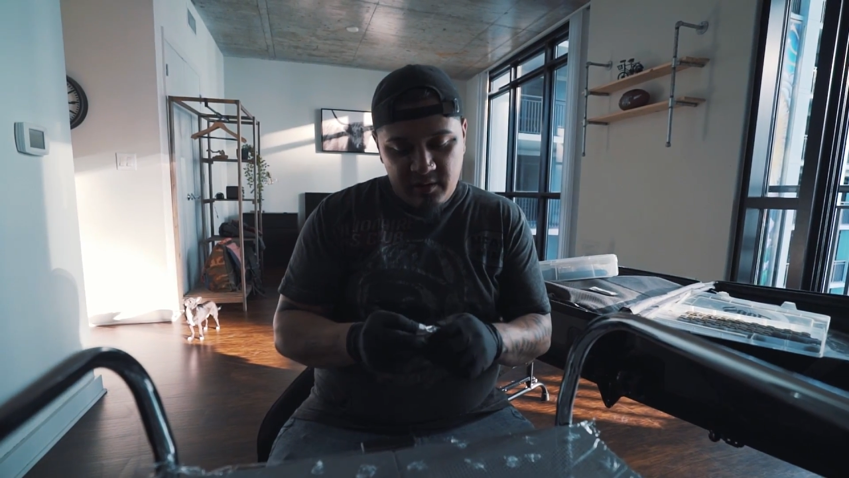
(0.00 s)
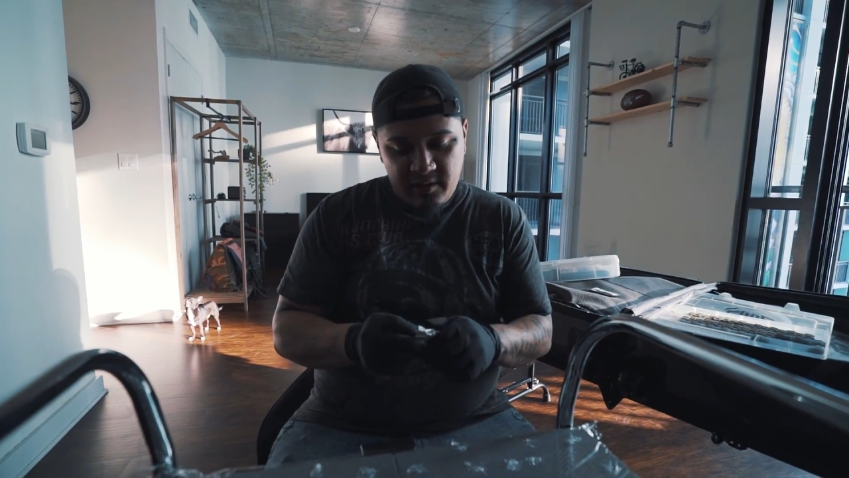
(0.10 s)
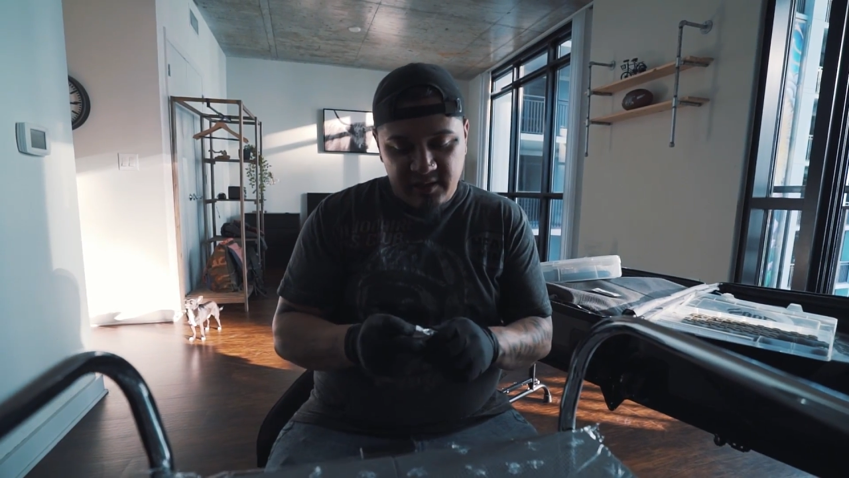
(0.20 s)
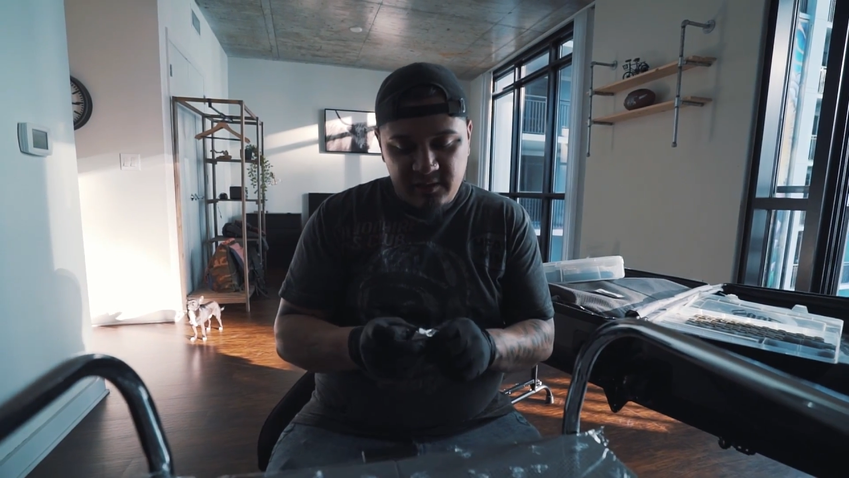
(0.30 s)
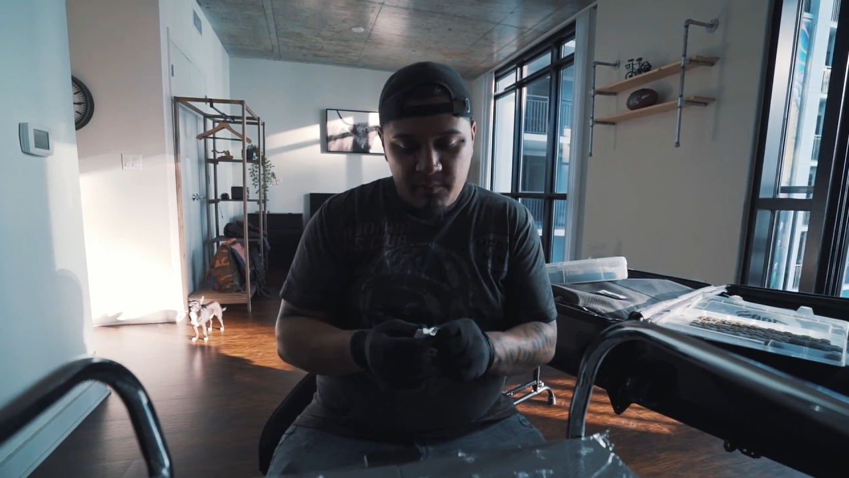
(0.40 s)

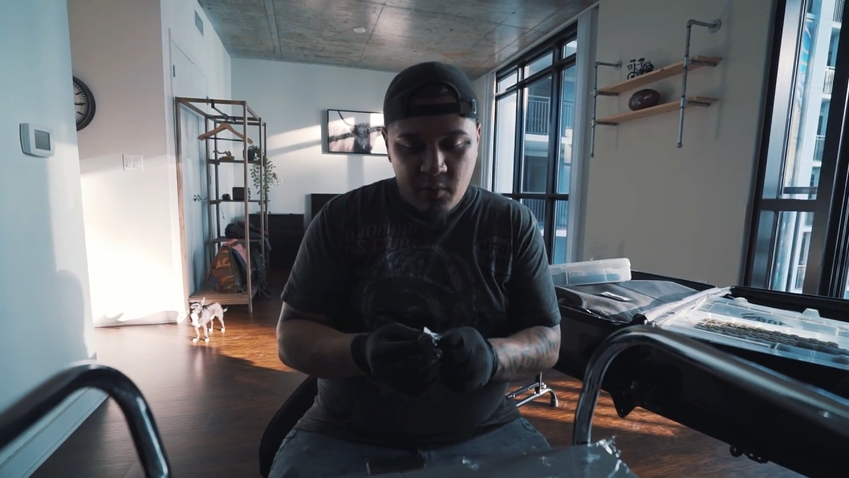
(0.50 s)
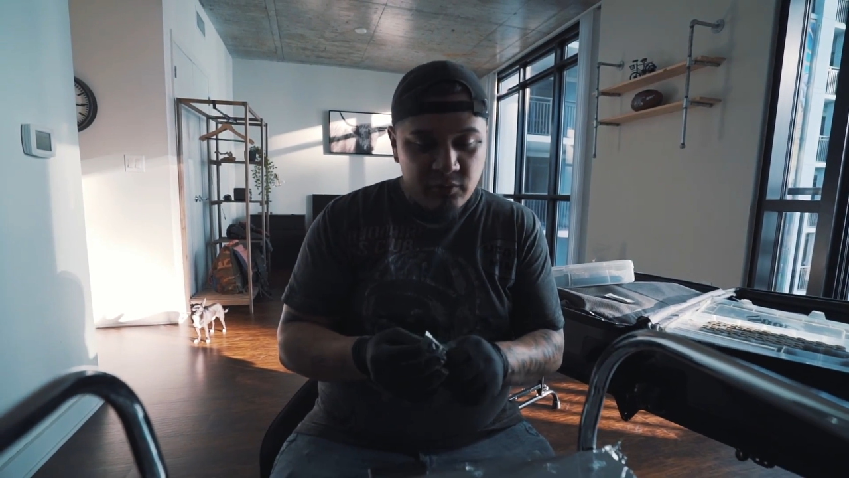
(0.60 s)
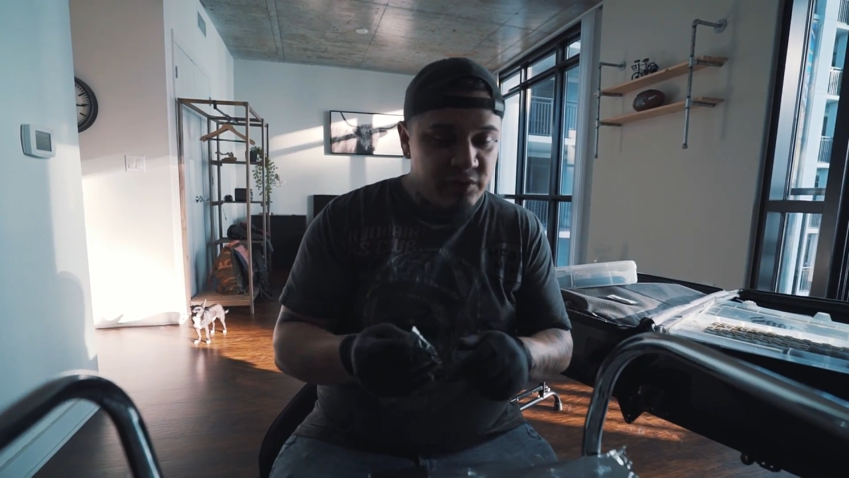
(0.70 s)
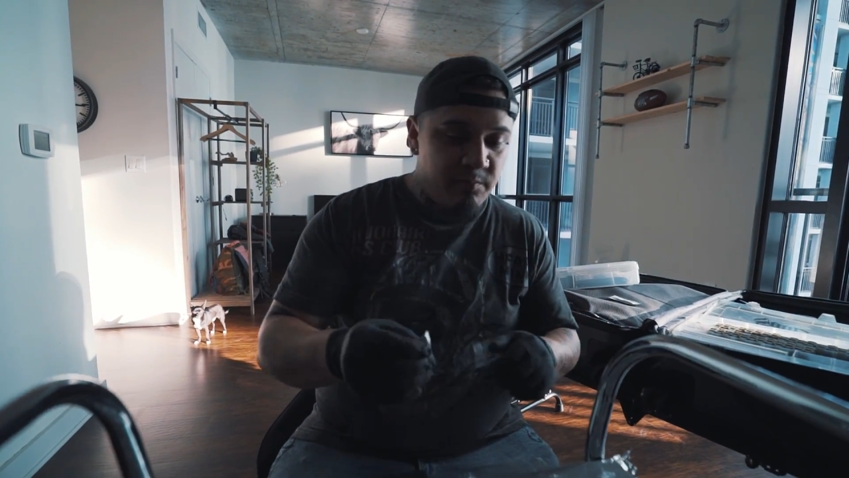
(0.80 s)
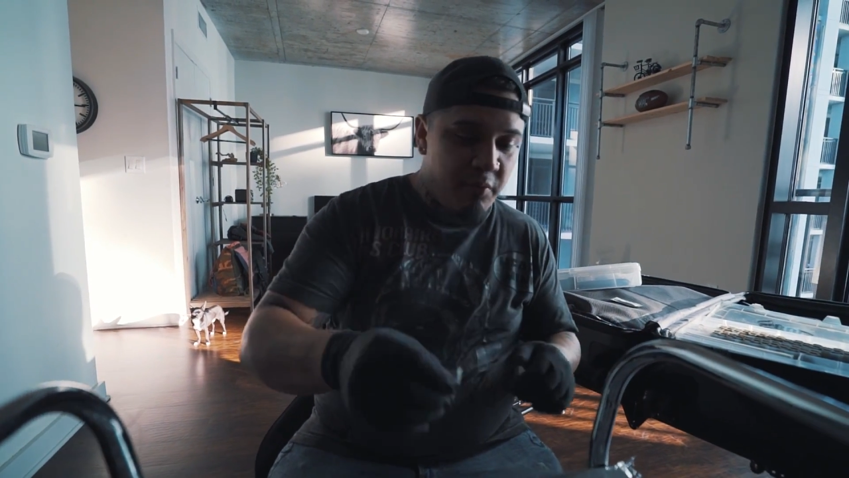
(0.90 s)
That's the
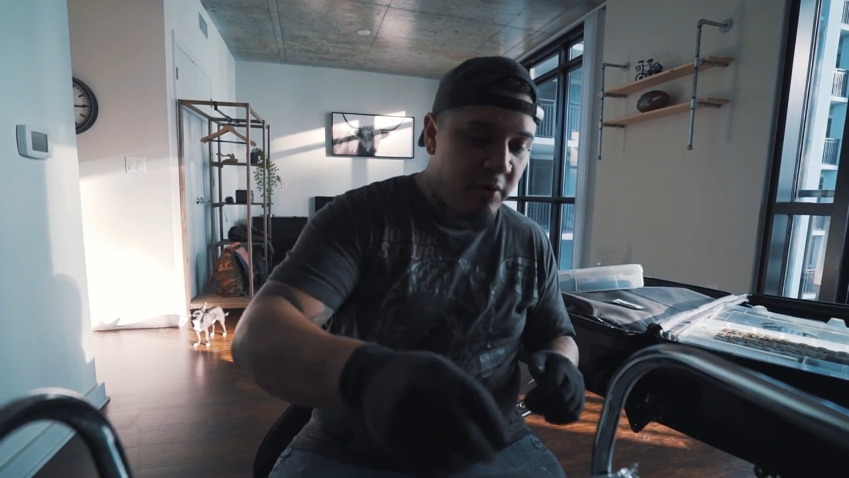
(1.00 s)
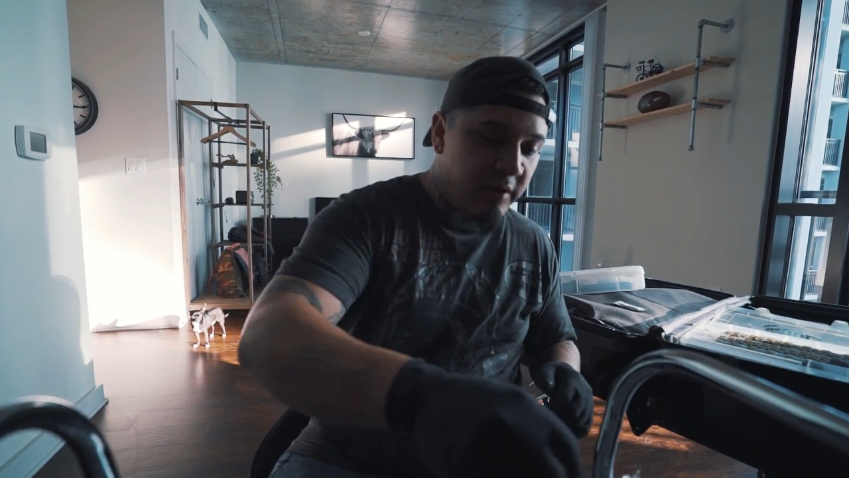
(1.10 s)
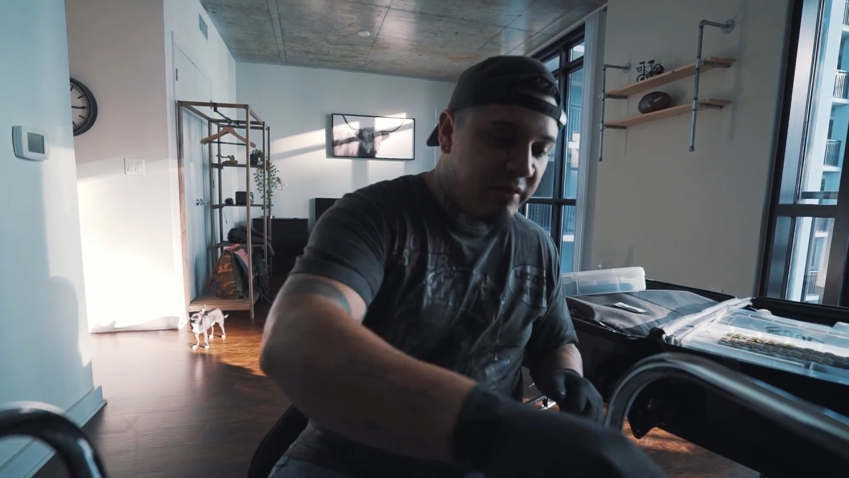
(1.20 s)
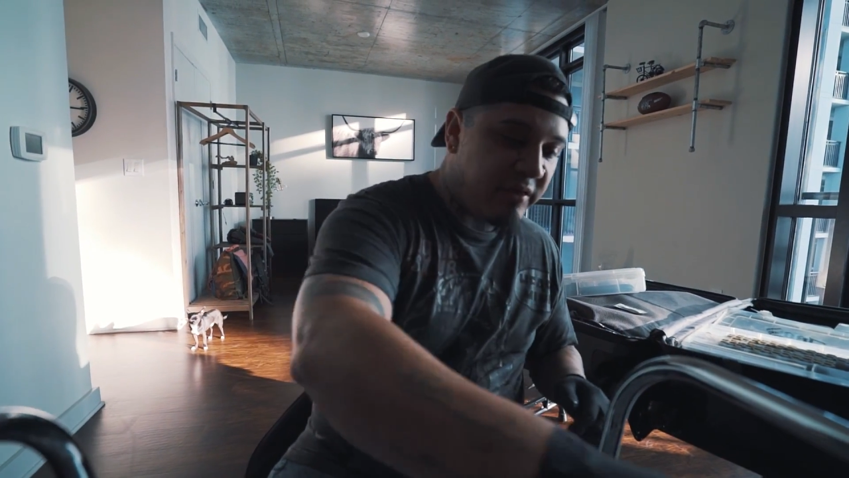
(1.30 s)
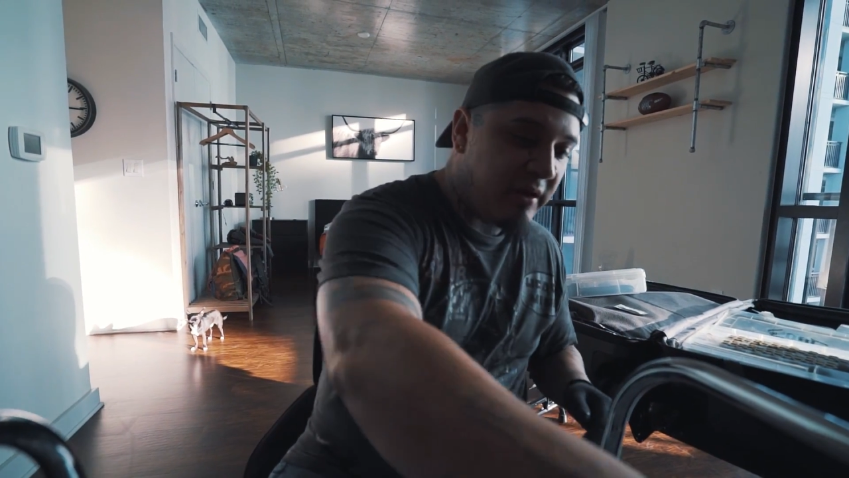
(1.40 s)
most
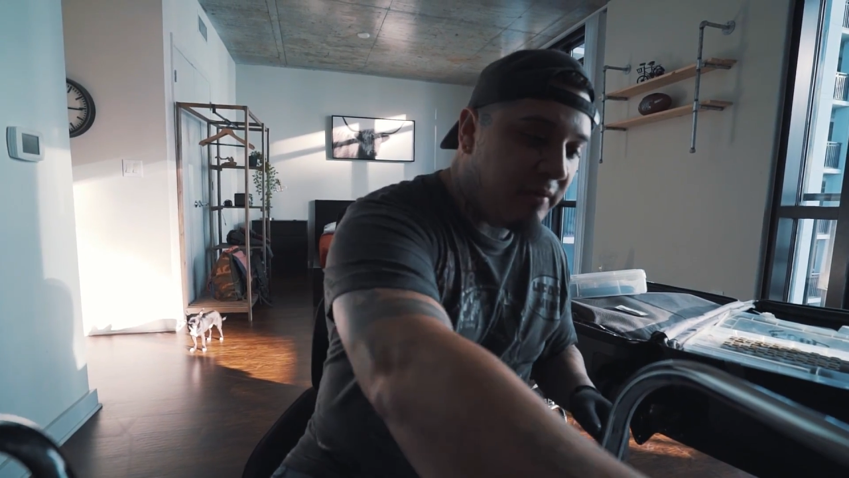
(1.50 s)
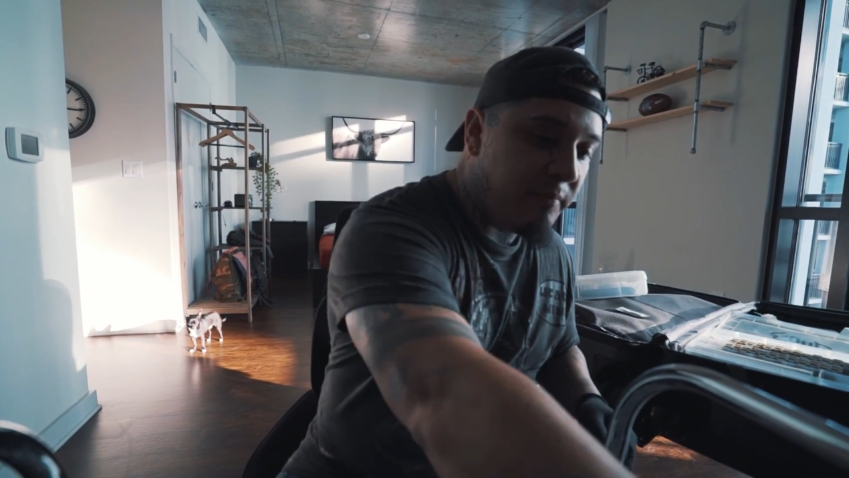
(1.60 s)
important thing,